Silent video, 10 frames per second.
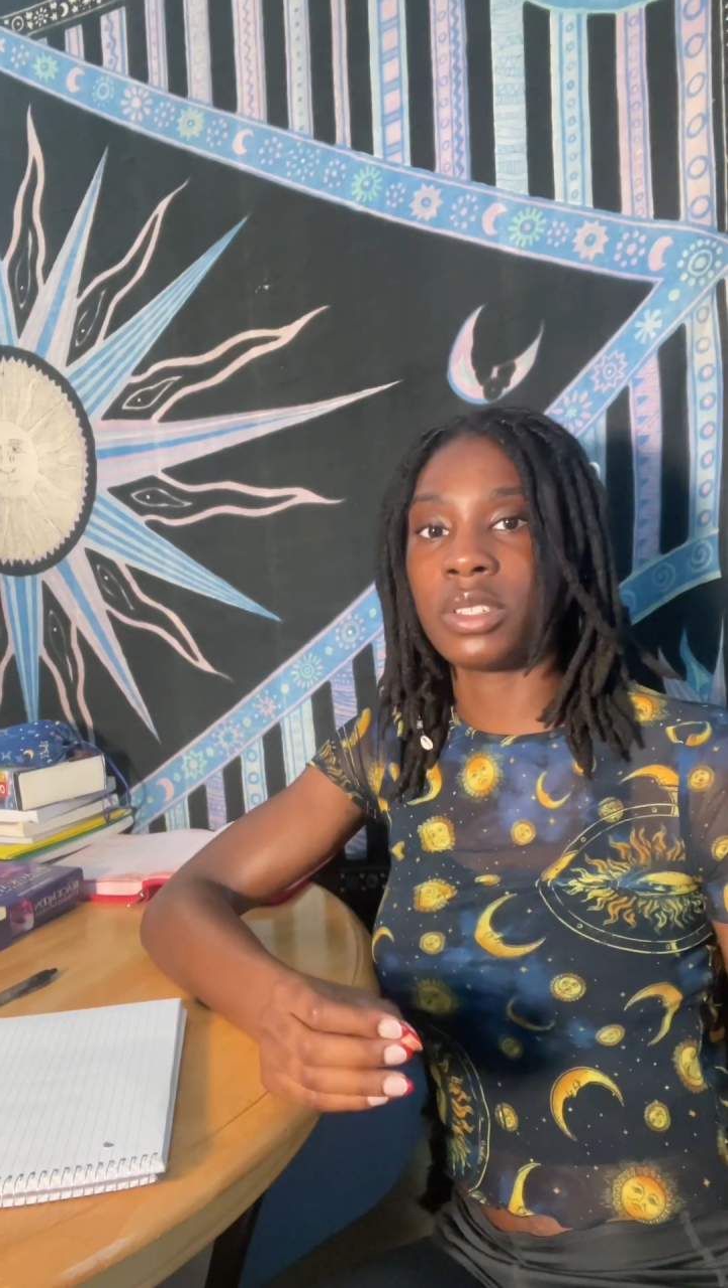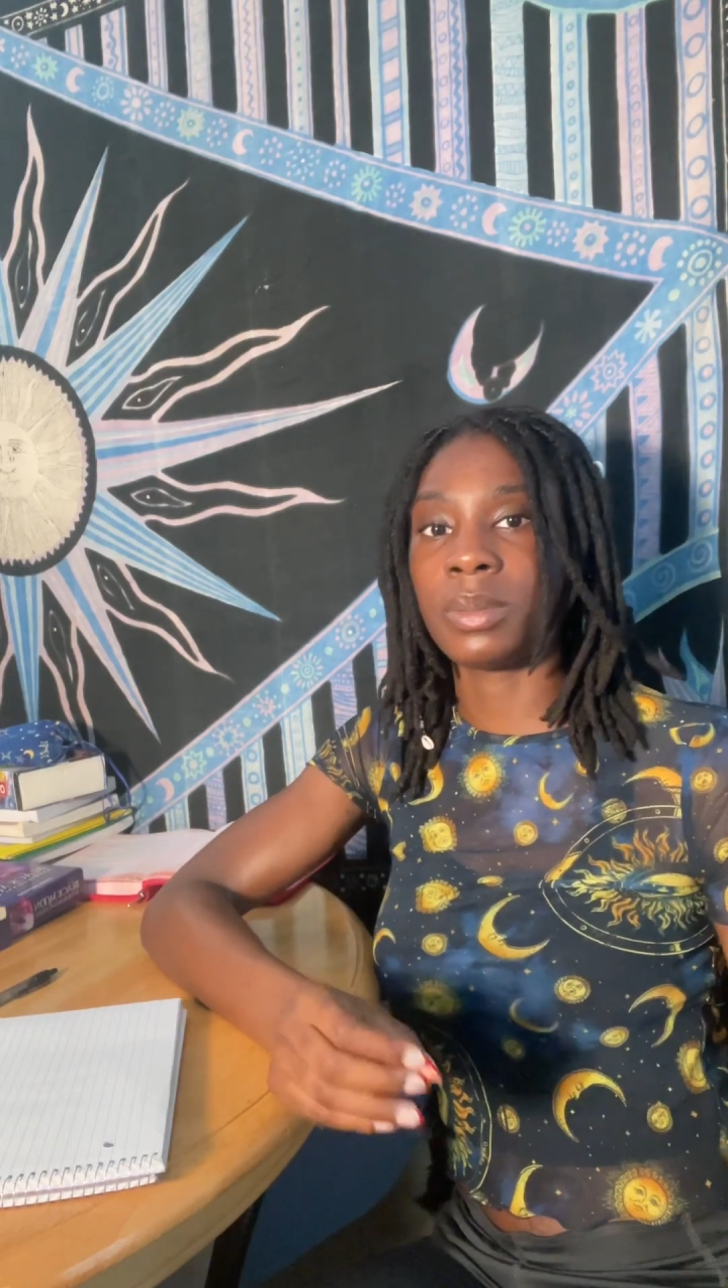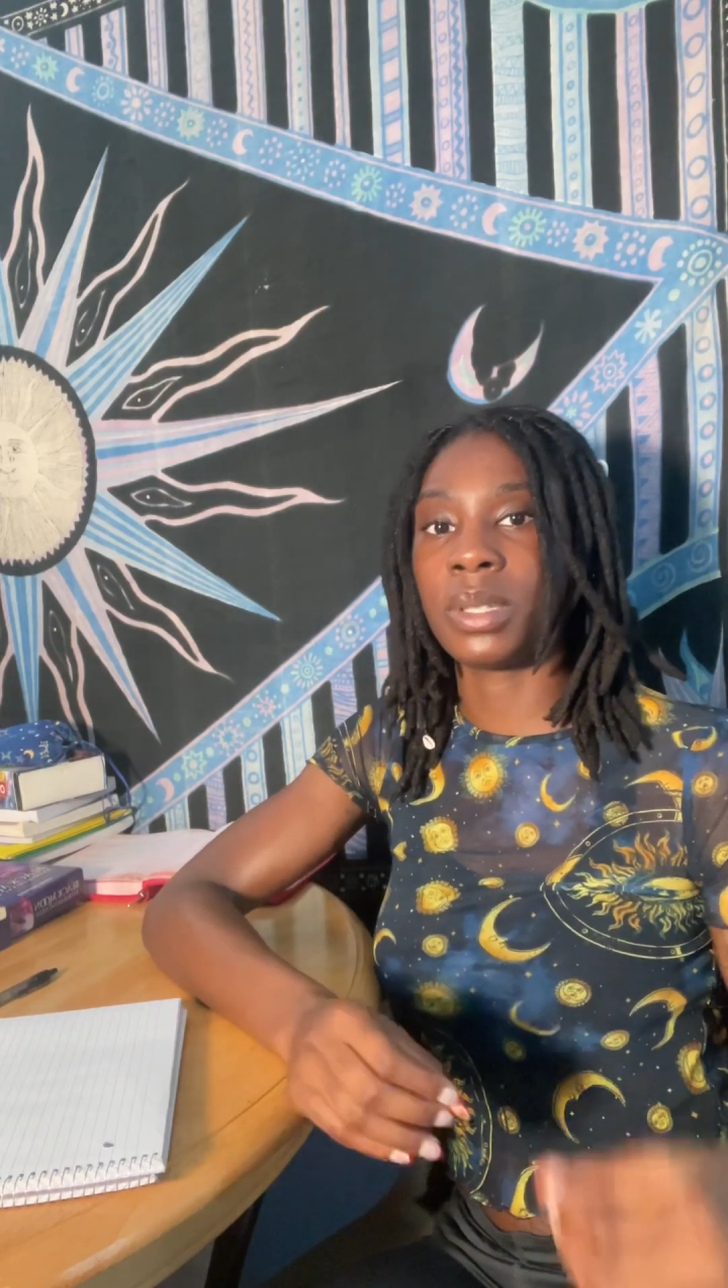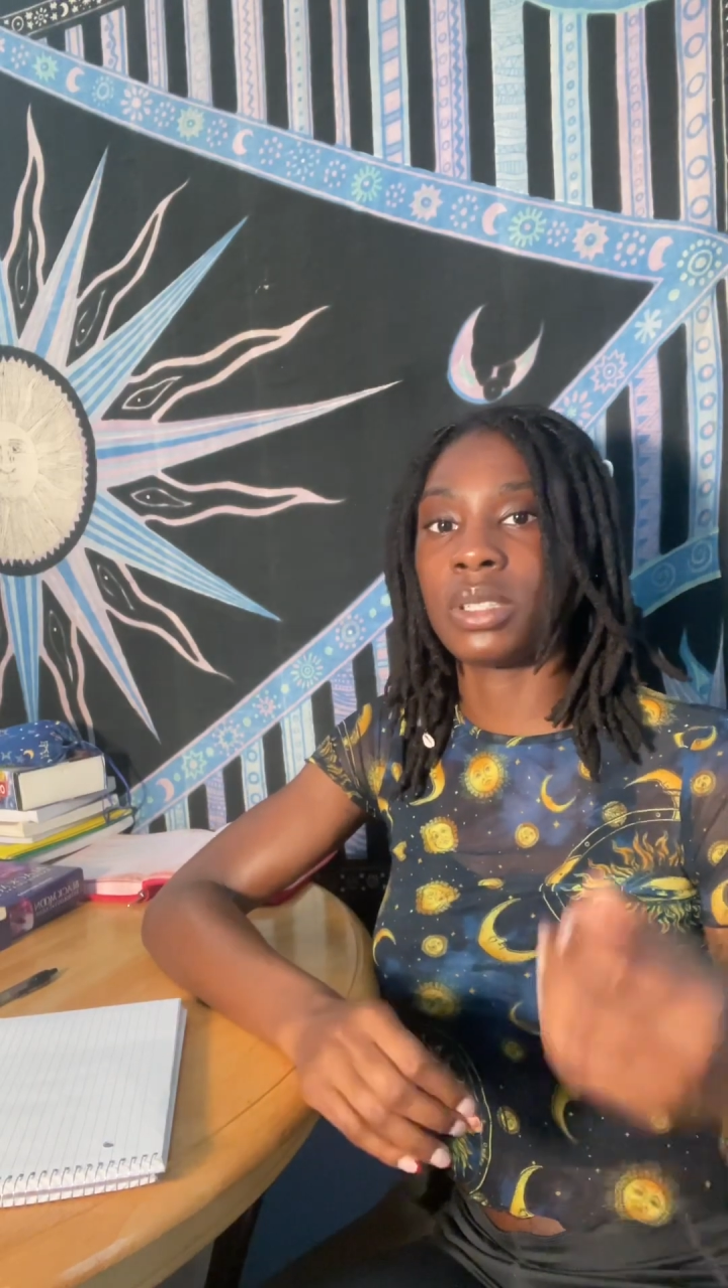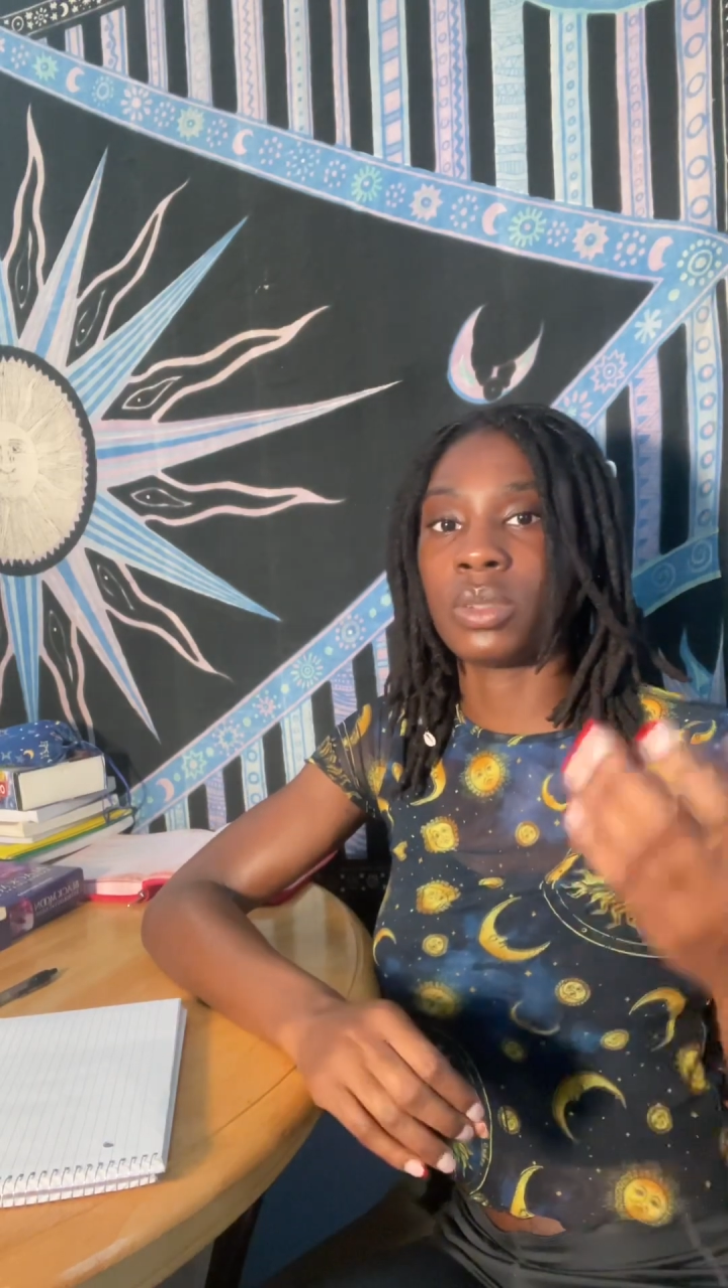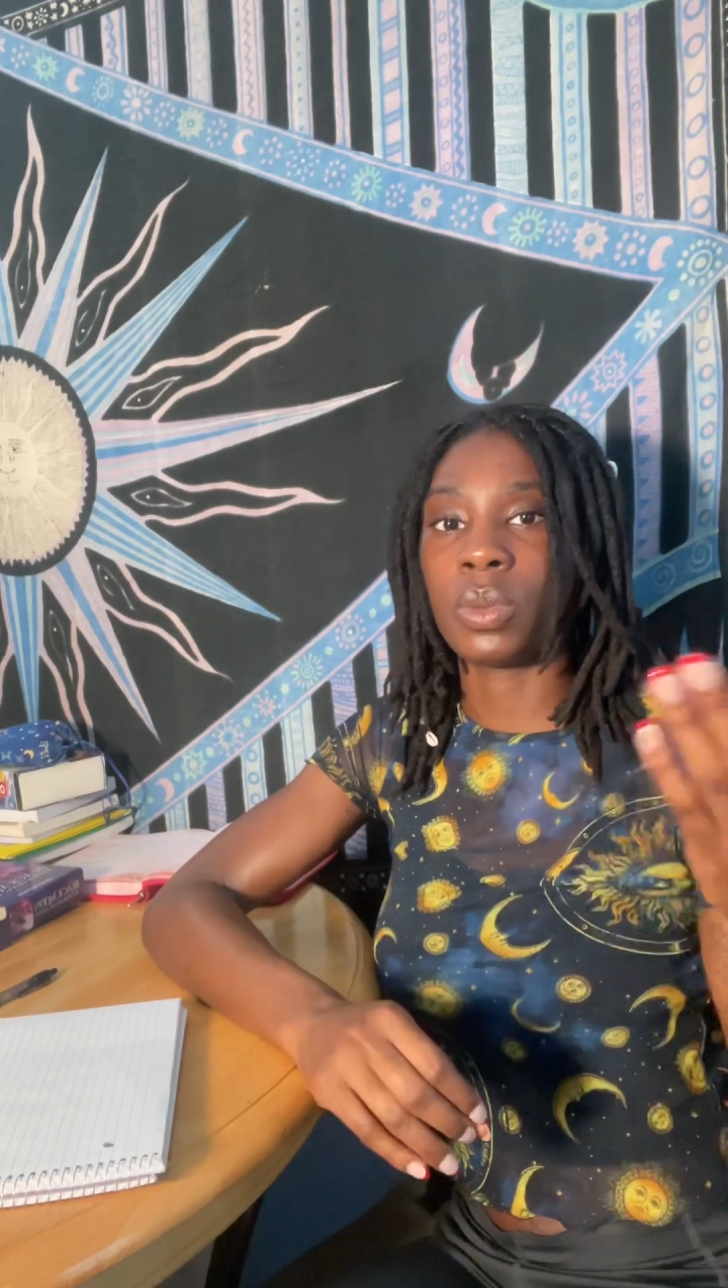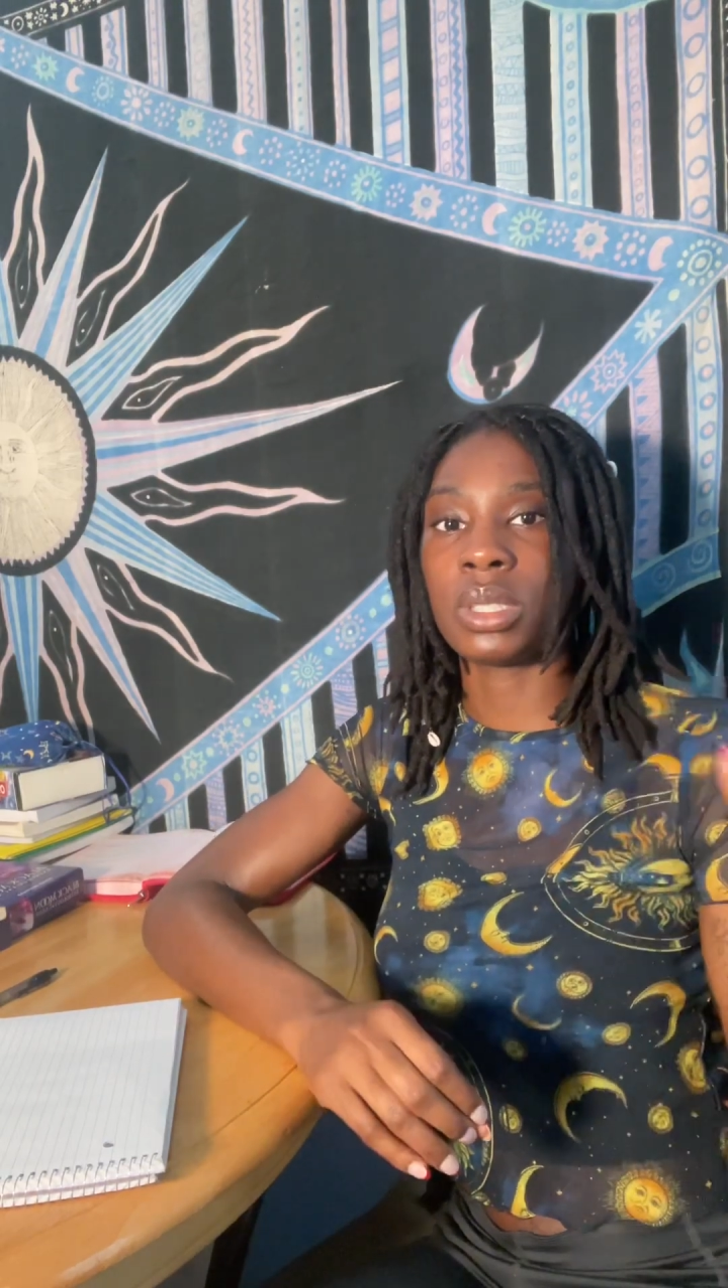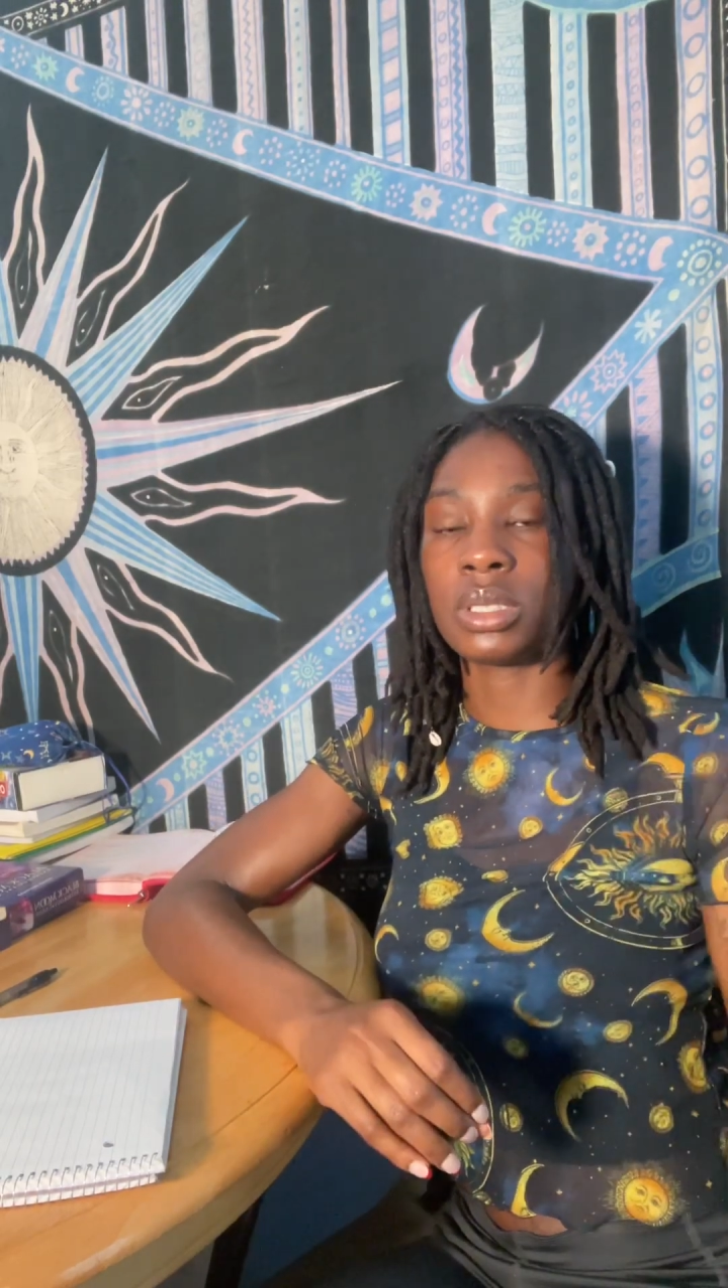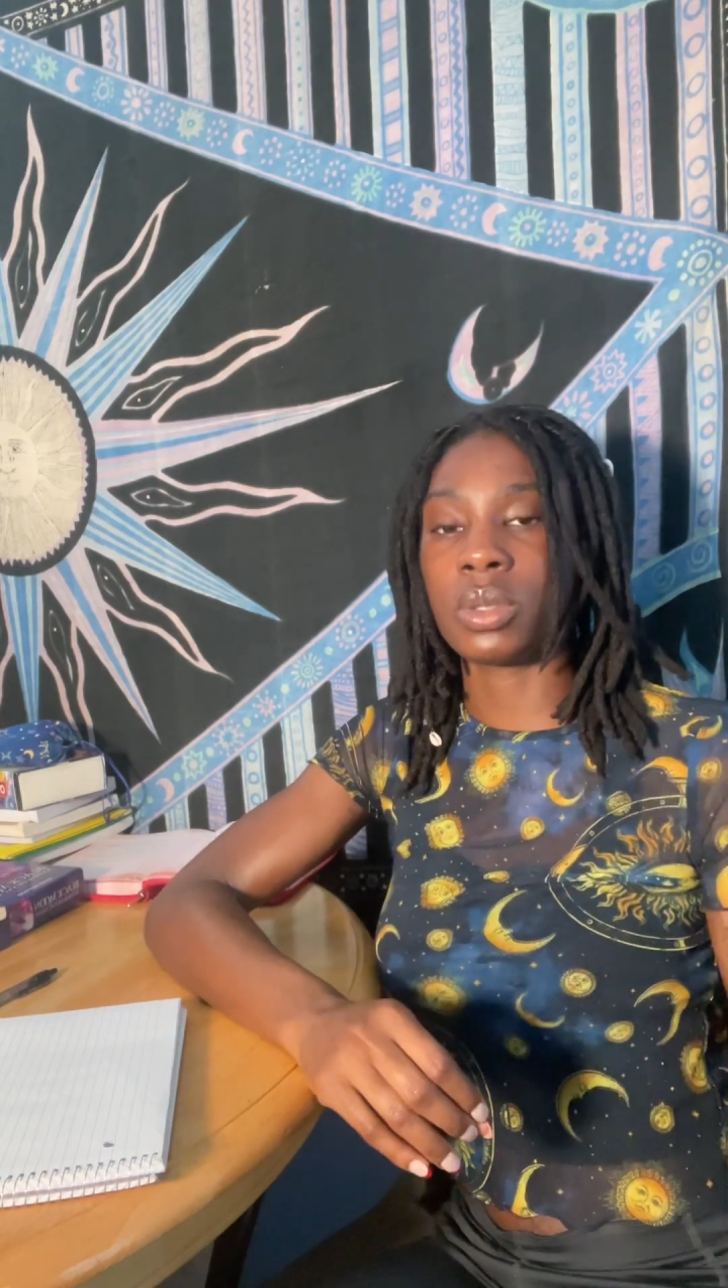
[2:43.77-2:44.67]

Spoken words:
because one is a